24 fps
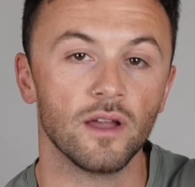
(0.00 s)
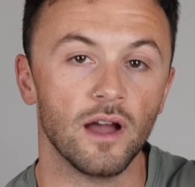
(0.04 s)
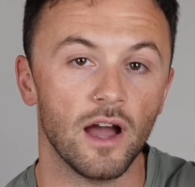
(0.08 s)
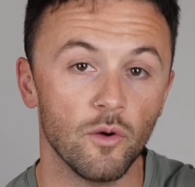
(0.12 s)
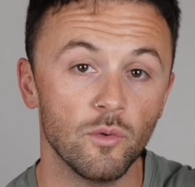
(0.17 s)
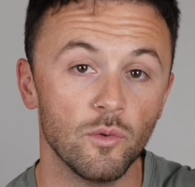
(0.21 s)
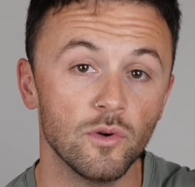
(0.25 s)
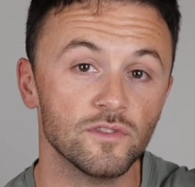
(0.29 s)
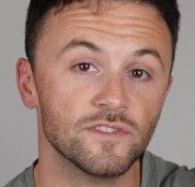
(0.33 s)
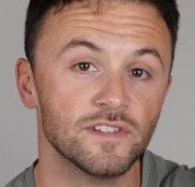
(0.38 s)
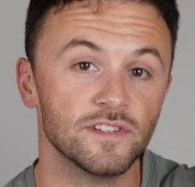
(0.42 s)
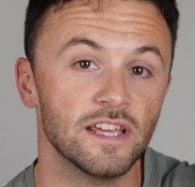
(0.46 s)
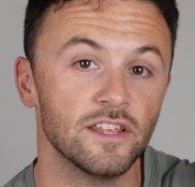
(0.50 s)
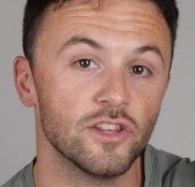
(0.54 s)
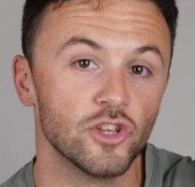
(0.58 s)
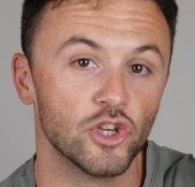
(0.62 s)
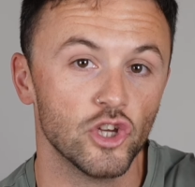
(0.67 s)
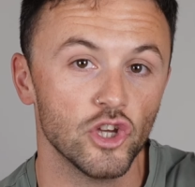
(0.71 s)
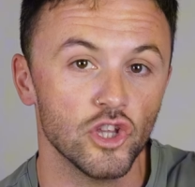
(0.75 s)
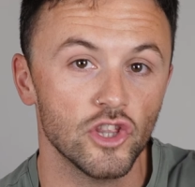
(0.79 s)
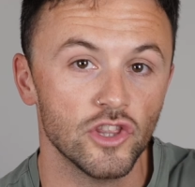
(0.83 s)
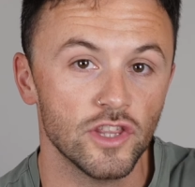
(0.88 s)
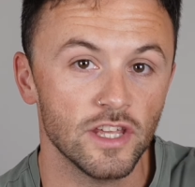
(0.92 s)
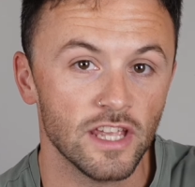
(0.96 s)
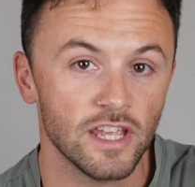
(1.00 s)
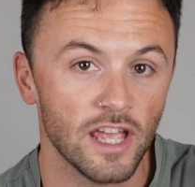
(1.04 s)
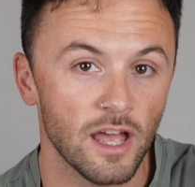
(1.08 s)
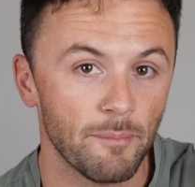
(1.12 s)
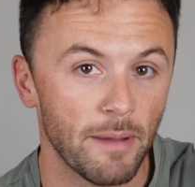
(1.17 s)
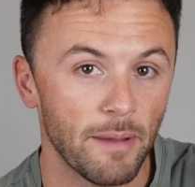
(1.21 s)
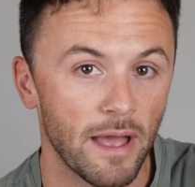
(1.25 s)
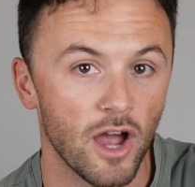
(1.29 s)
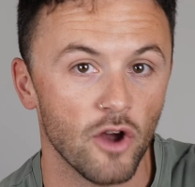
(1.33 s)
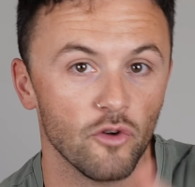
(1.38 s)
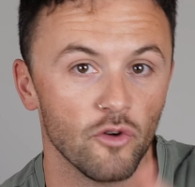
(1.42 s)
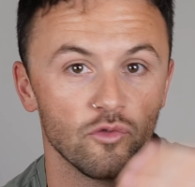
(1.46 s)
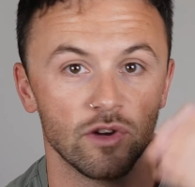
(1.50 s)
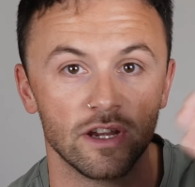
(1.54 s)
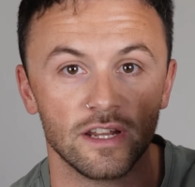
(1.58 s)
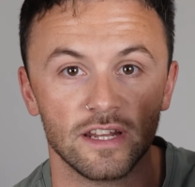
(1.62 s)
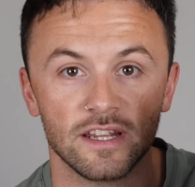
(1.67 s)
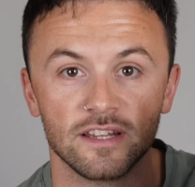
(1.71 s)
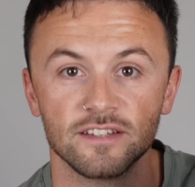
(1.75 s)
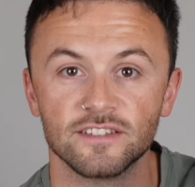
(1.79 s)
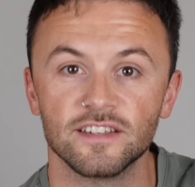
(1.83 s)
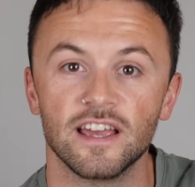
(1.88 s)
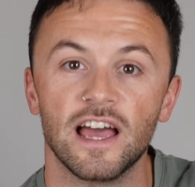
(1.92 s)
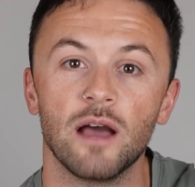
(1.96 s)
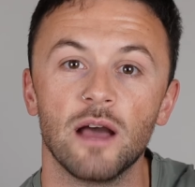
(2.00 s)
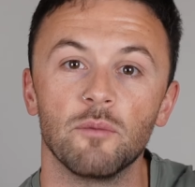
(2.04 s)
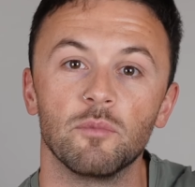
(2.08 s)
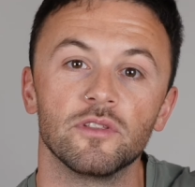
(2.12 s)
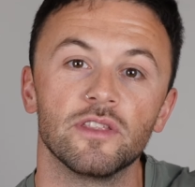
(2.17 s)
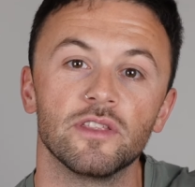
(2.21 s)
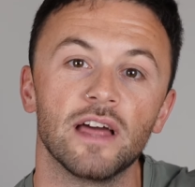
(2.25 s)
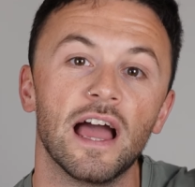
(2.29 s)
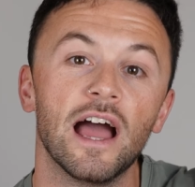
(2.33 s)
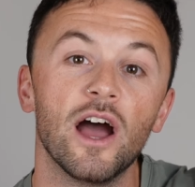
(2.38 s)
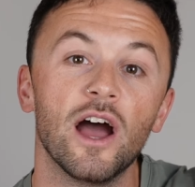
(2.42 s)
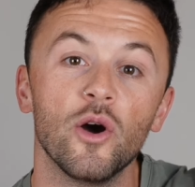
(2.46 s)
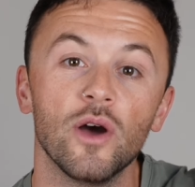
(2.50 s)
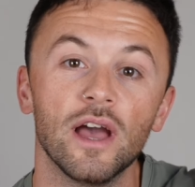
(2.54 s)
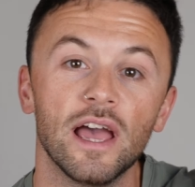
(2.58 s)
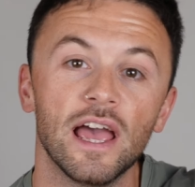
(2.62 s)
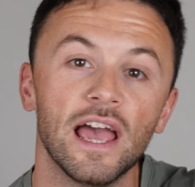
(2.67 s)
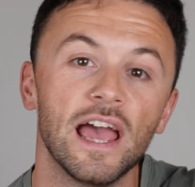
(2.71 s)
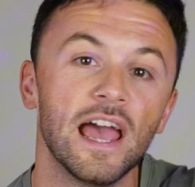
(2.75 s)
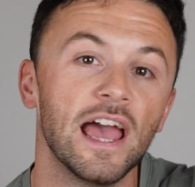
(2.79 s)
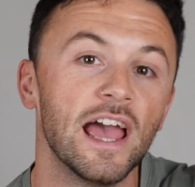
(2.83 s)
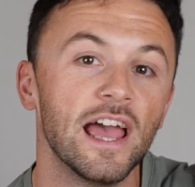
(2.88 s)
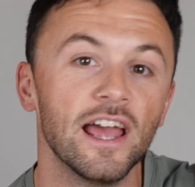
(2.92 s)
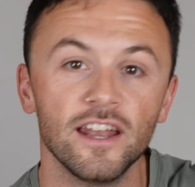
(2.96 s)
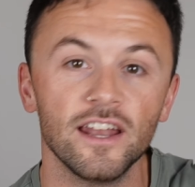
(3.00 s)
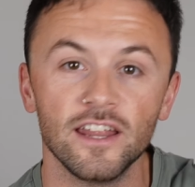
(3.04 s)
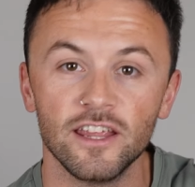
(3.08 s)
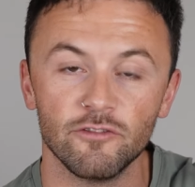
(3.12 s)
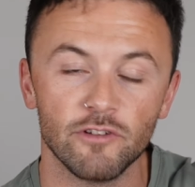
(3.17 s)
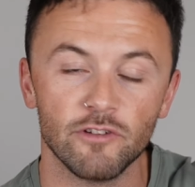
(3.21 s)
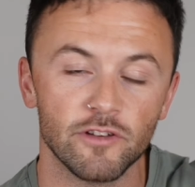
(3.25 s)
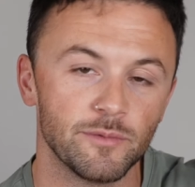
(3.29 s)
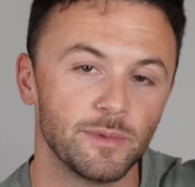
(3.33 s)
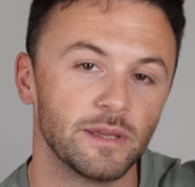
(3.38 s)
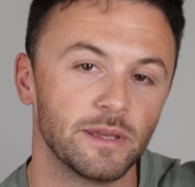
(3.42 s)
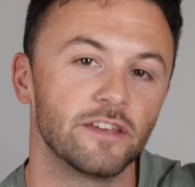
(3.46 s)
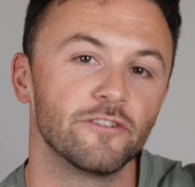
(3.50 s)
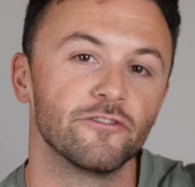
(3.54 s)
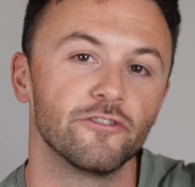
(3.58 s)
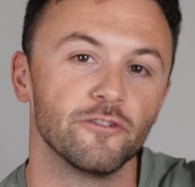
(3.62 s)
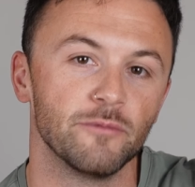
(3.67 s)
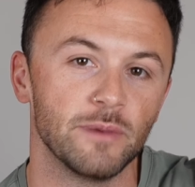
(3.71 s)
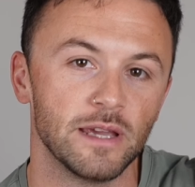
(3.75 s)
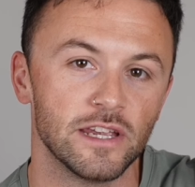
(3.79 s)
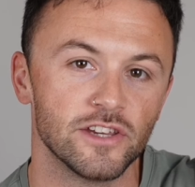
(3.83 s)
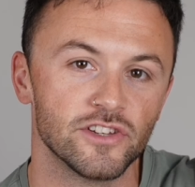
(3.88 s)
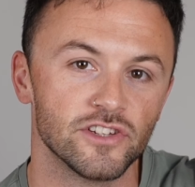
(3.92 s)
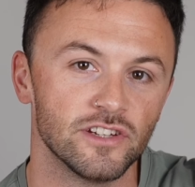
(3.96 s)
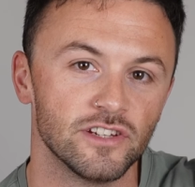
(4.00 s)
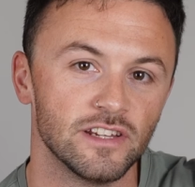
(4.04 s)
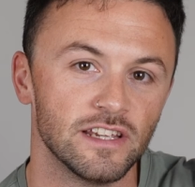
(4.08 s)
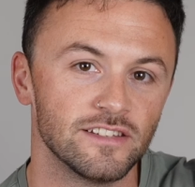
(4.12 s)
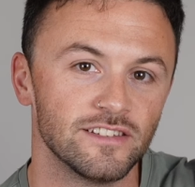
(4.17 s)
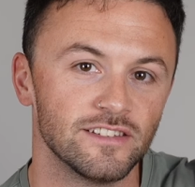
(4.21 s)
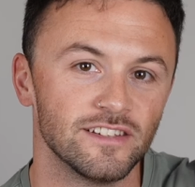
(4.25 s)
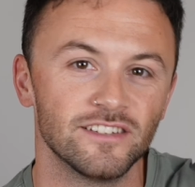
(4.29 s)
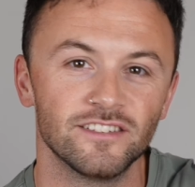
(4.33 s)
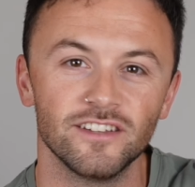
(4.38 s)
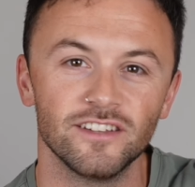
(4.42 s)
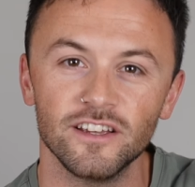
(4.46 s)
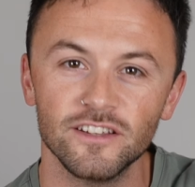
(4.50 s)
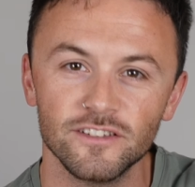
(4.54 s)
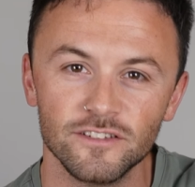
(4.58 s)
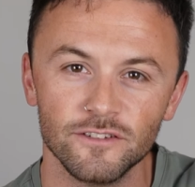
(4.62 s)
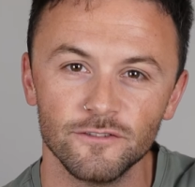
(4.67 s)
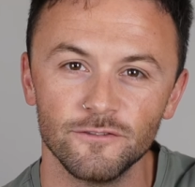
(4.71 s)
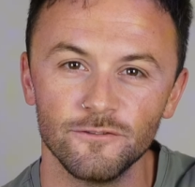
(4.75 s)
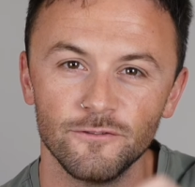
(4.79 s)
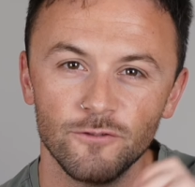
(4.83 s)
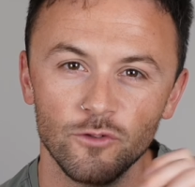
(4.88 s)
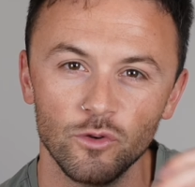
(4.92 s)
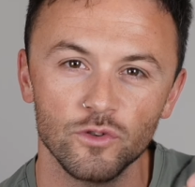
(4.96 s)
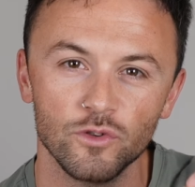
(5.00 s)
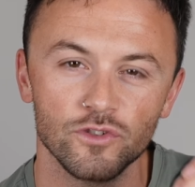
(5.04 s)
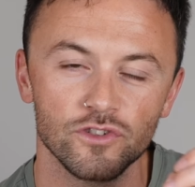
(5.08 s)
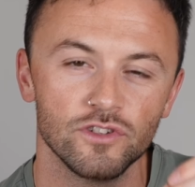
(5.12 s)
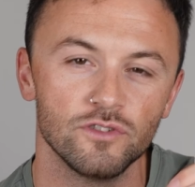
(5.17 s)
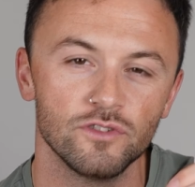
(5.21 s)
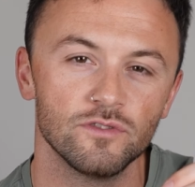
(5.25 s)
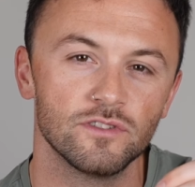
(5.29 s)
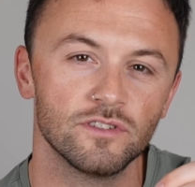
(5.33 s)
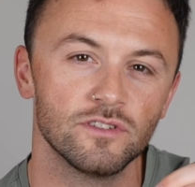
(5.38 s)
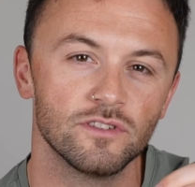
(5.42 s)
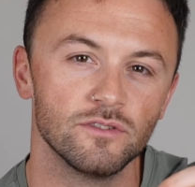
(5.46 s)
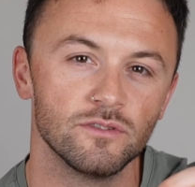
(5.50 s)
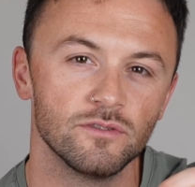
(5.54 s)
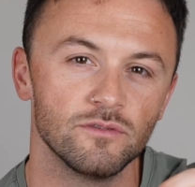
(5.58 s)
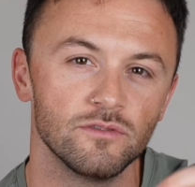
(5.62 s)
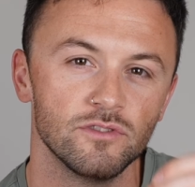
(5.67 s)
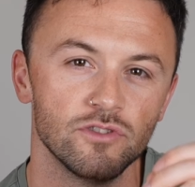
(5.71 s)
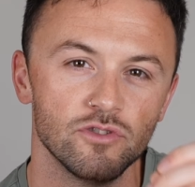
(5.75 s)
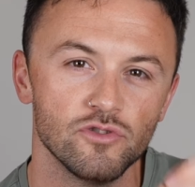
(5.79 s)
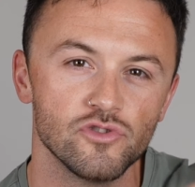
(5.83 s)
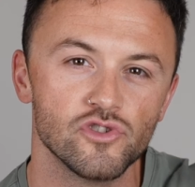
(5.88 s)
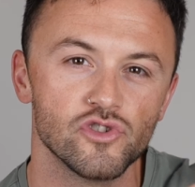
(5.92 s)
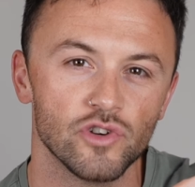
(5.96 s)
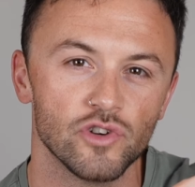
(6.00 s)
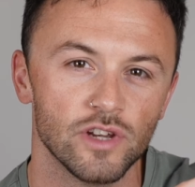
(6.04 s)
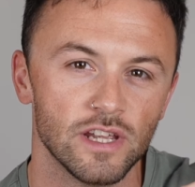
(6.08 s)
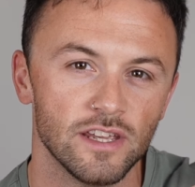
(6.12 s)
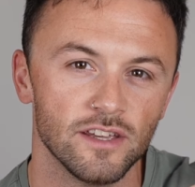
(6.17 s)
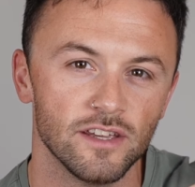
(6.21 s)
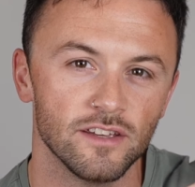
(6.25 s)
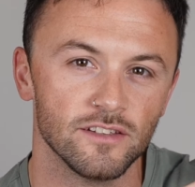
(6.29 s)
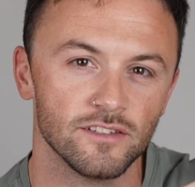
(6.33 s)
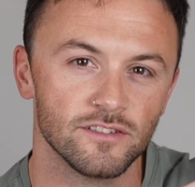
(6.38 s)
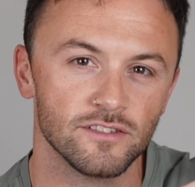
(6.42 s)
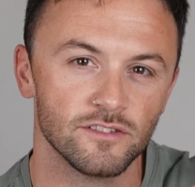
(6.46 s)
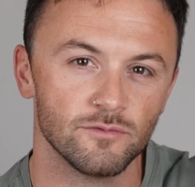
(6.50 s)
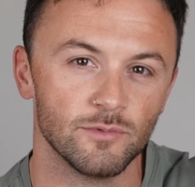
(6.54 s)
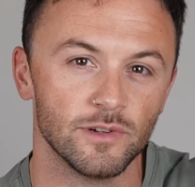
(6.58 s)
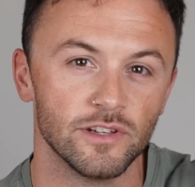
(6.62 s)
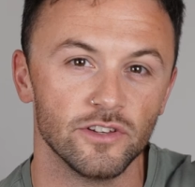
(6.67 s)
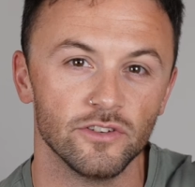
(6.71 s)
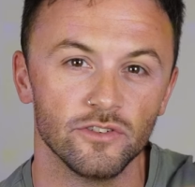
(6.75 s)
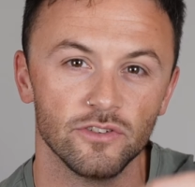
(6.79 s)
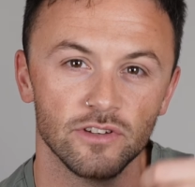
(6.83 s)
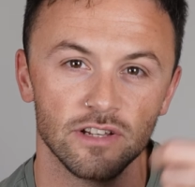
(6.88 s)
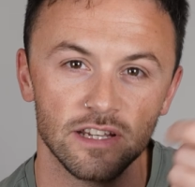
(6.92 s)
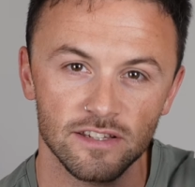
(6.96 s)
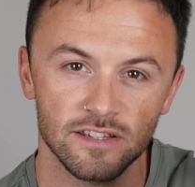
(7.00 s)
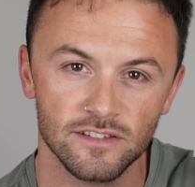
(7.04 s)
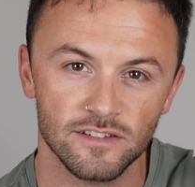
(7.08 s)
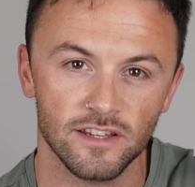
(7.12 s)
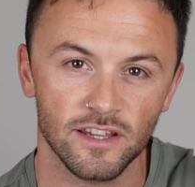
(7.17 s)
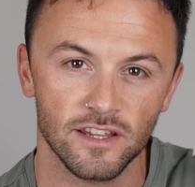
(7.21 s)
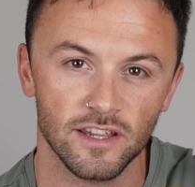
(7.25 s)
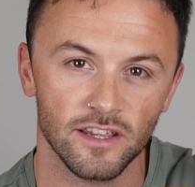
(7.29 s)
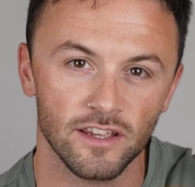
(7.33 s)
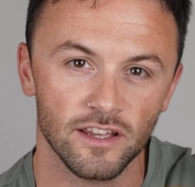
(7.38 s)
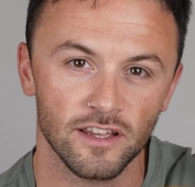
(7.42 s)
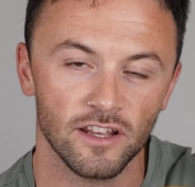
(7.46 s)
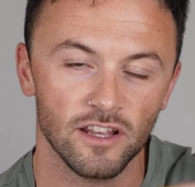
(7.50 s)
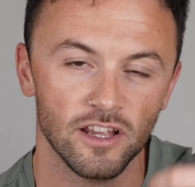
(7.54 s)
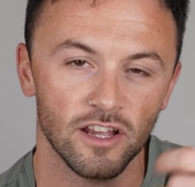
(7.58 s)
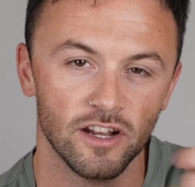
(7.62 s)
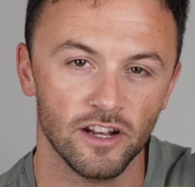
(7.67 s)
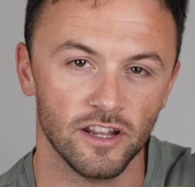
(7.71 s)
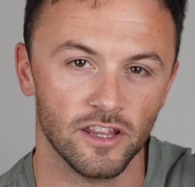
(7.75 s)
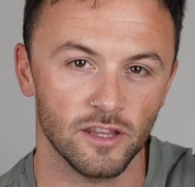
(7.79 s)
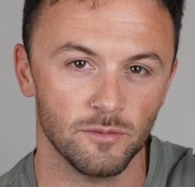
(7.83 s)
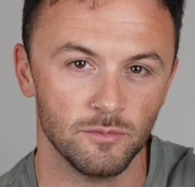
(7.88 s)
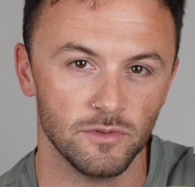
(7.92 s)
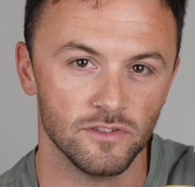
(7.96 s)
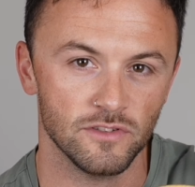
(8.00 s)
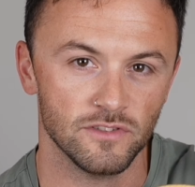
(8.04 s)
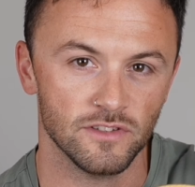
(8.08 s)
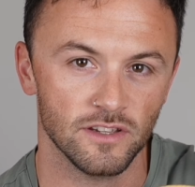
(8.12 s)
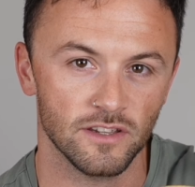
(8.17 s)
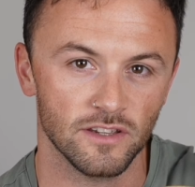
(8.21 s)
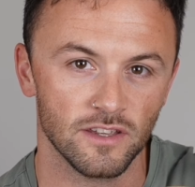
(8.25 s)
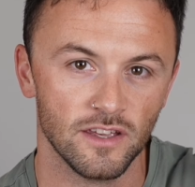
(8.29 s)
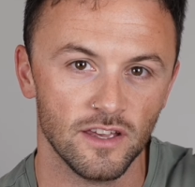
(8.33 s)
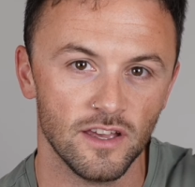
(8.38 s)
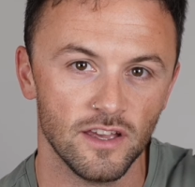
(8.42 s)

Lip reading: I will say the good thing about reading tab without any rhythmic information is it does force you to use your ears when you're listening and learning the music